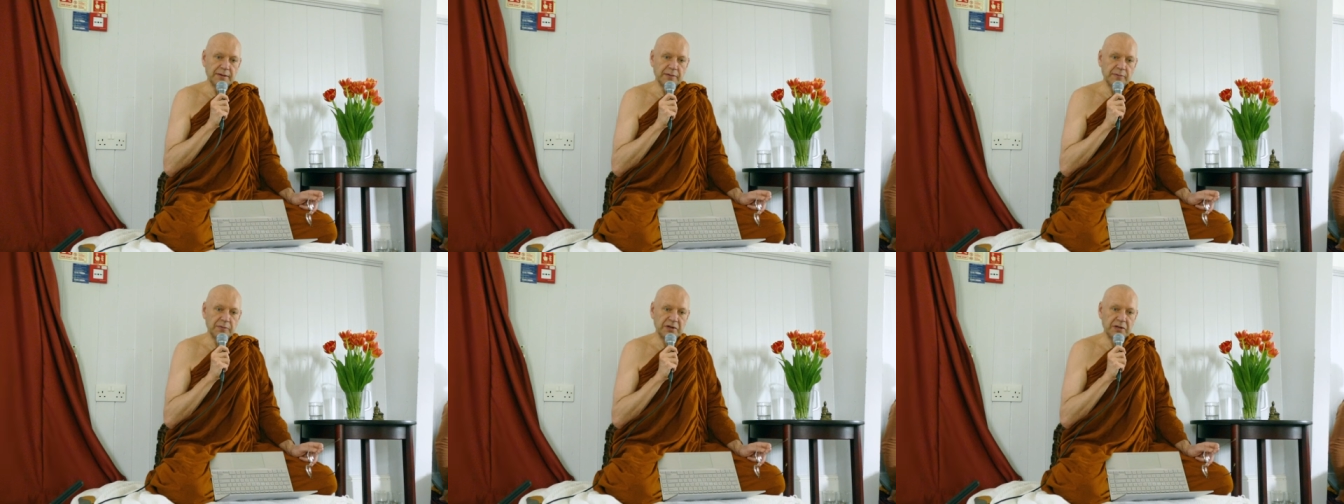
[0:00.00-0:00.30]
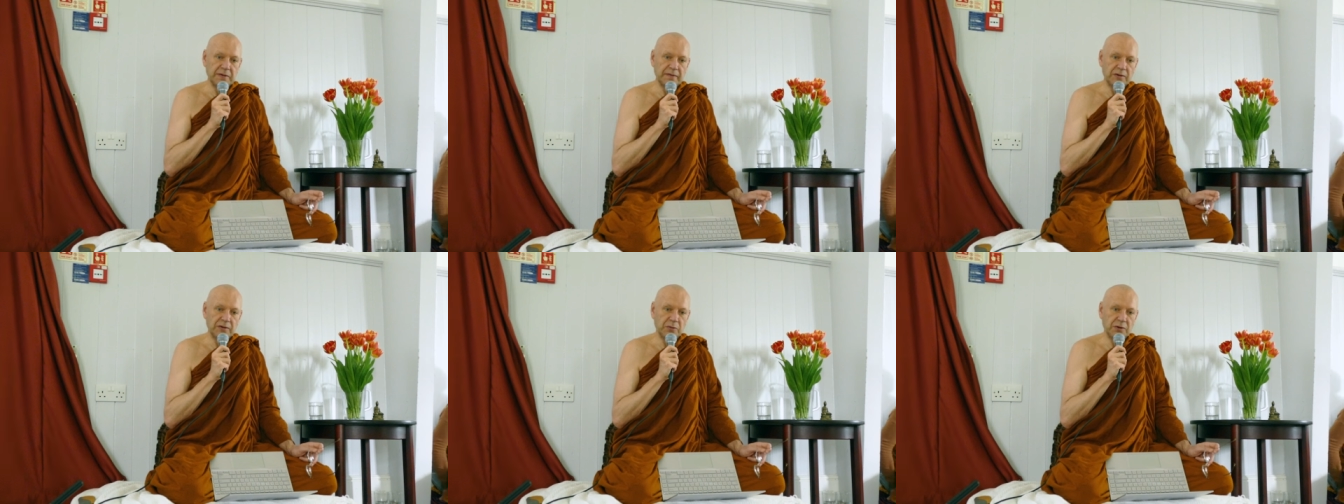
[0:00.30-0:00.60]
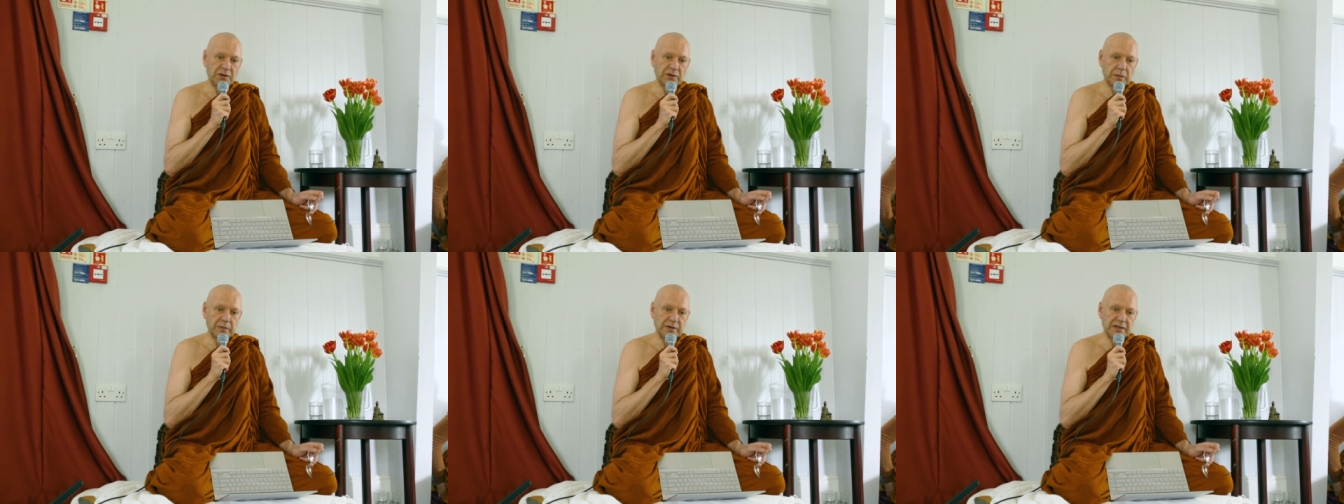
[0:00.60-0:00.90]
Uh, but if you
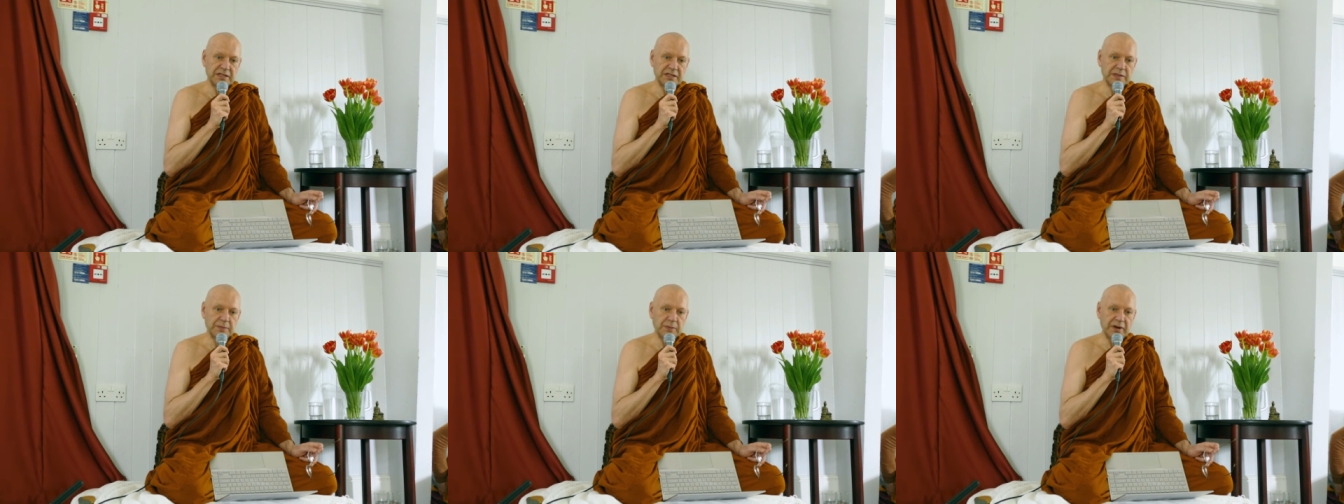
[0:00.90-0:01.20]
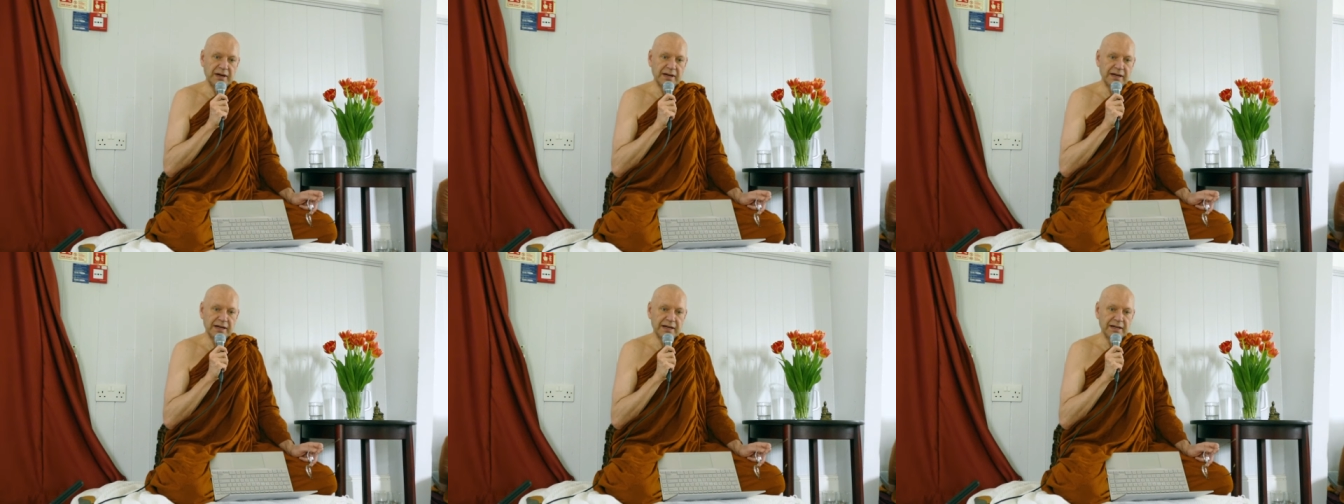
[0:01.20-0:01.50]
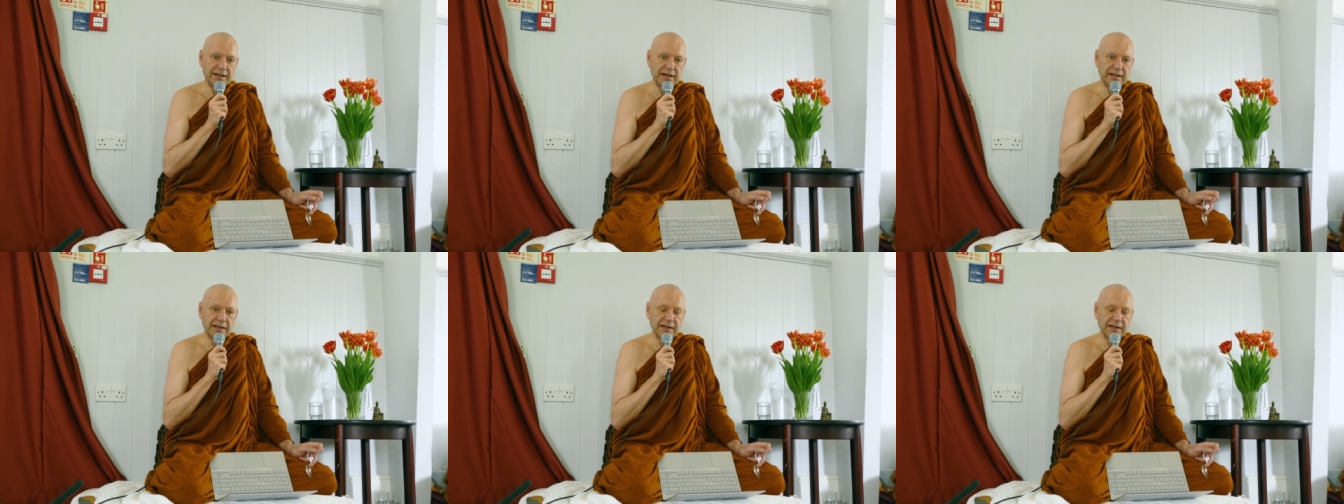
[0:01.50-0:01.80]
want to be
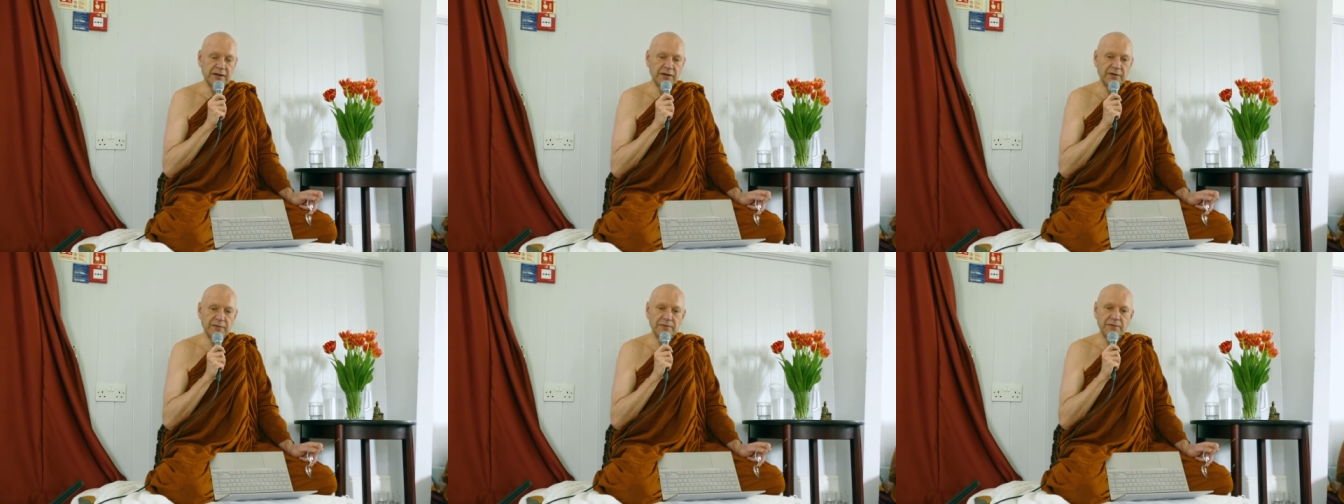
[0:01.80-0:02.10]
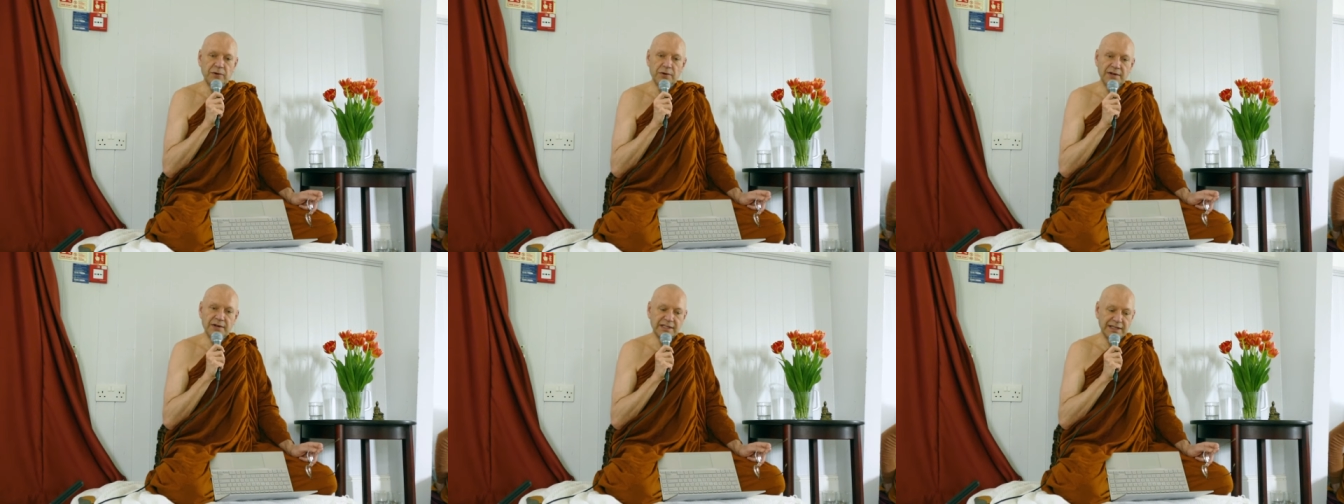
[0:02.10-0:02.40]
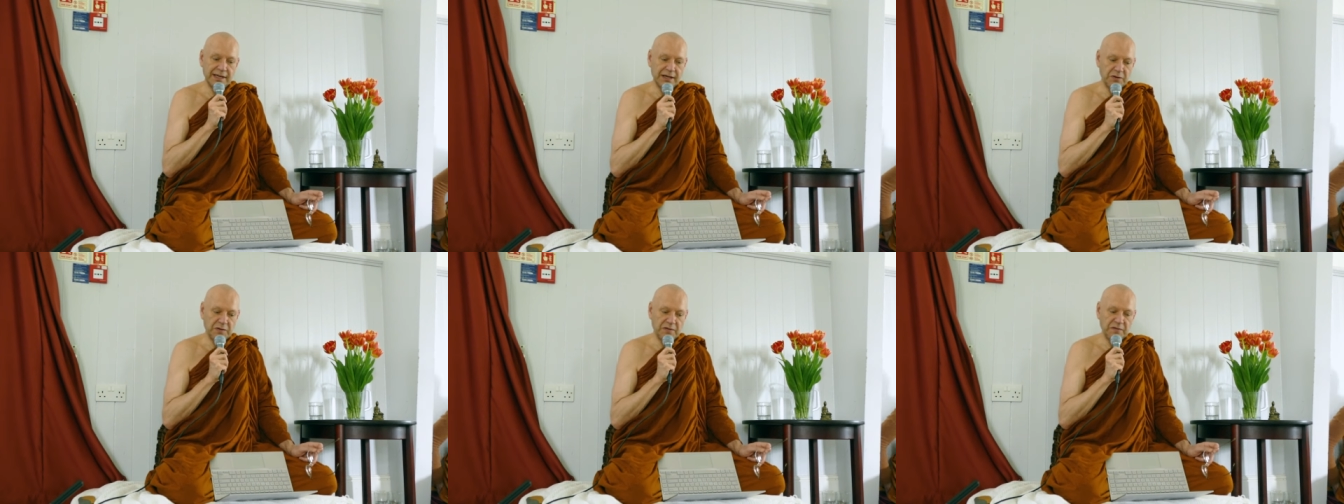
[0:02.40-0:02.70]
inspired, then the
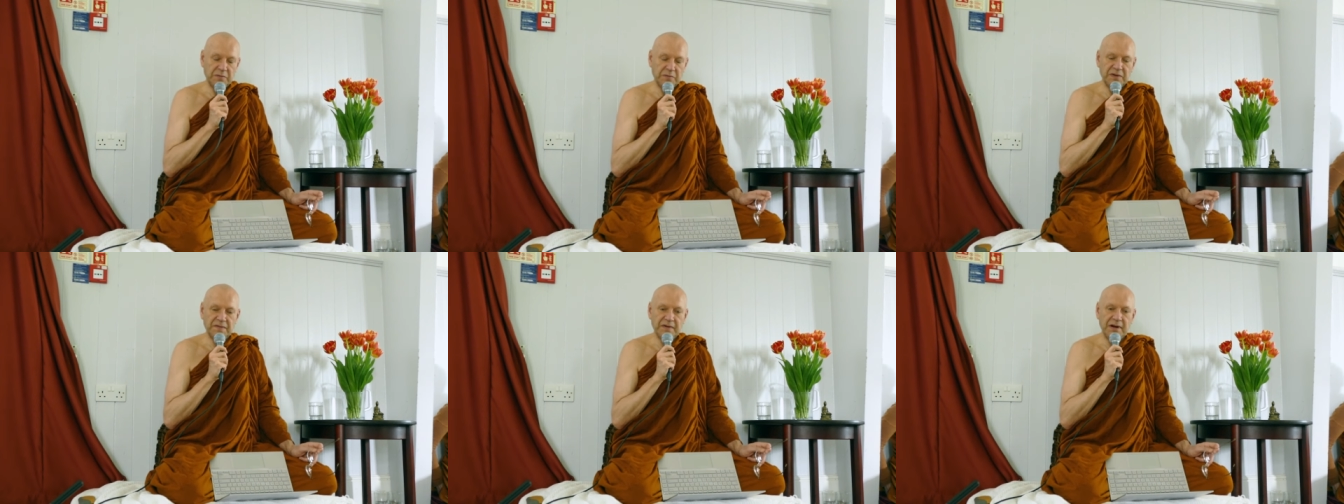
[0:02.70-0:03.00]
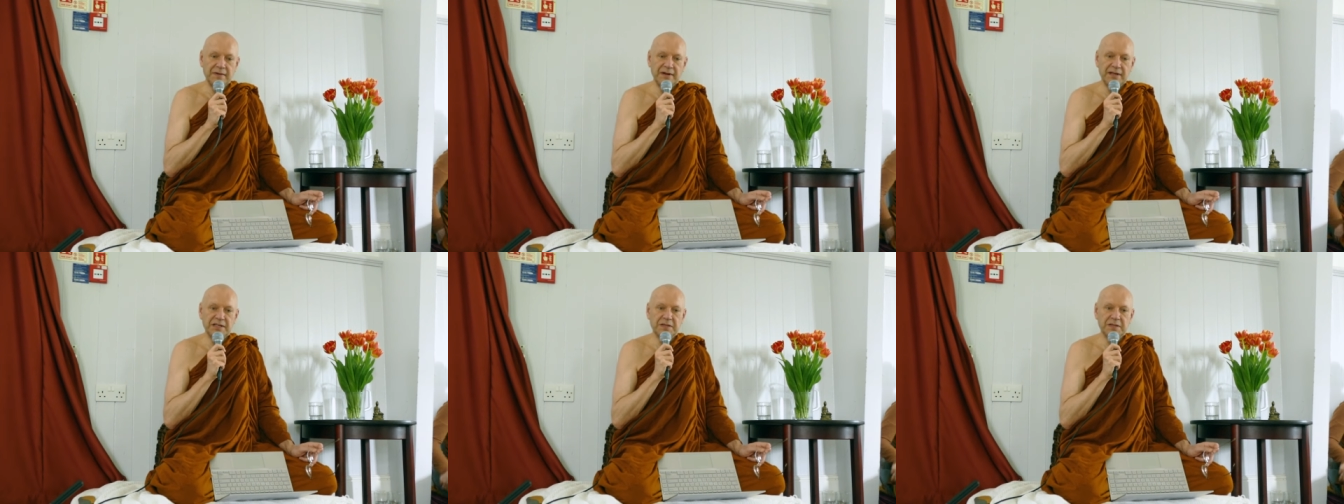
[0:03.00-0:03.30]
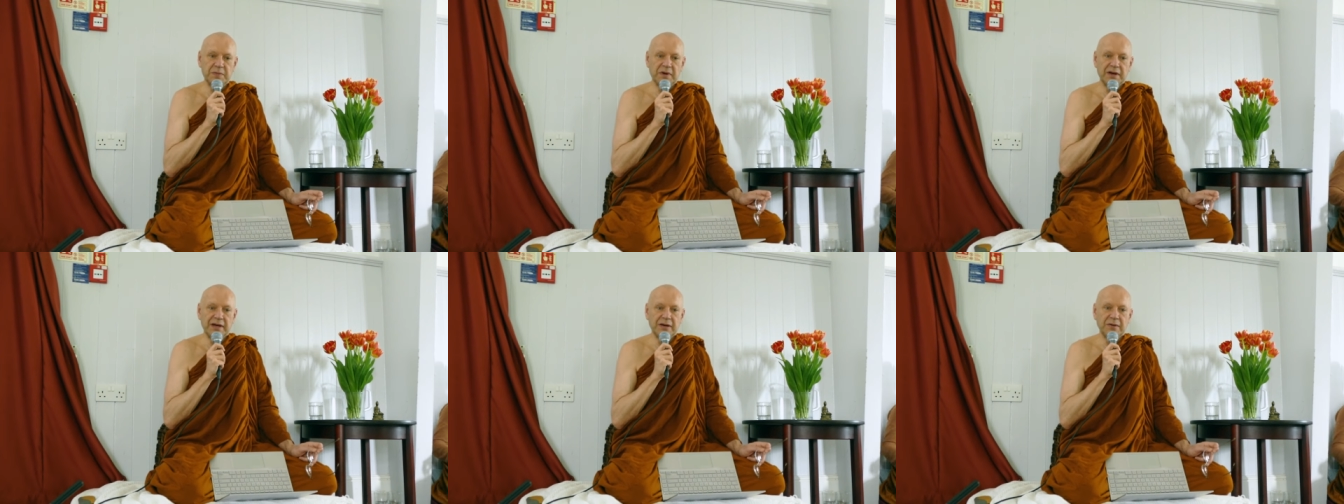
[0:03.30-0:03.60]
verse can often be very
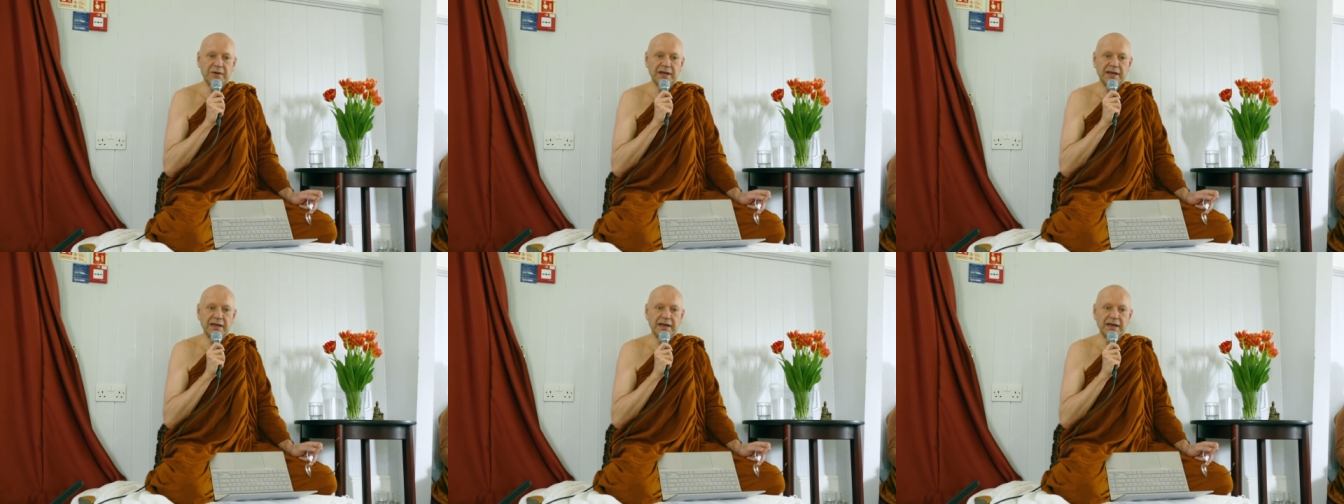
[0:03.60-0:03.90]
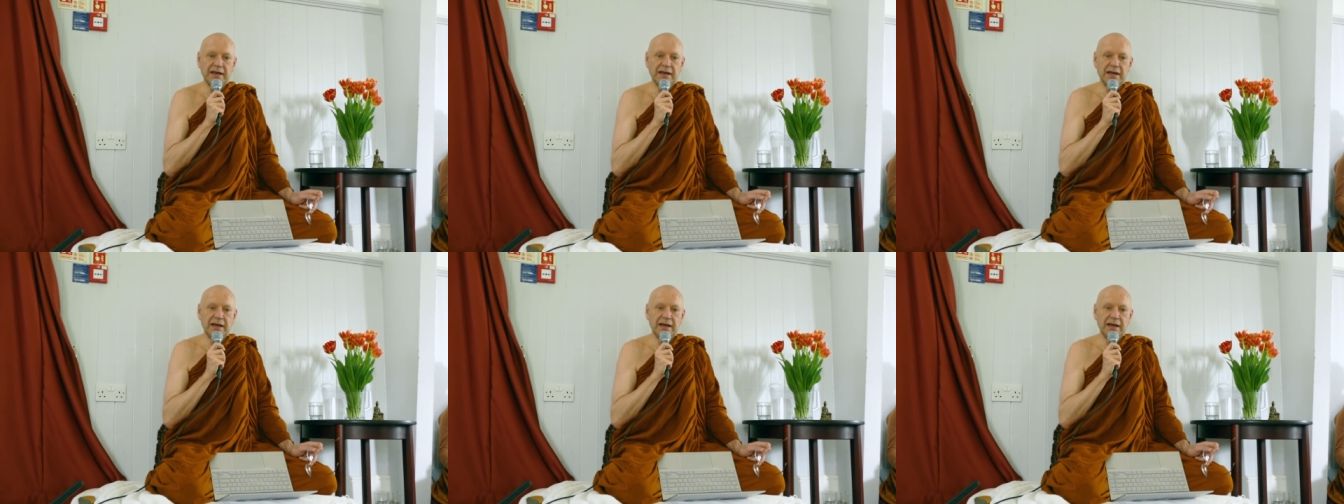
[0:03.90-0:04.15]
inspiring. Uh,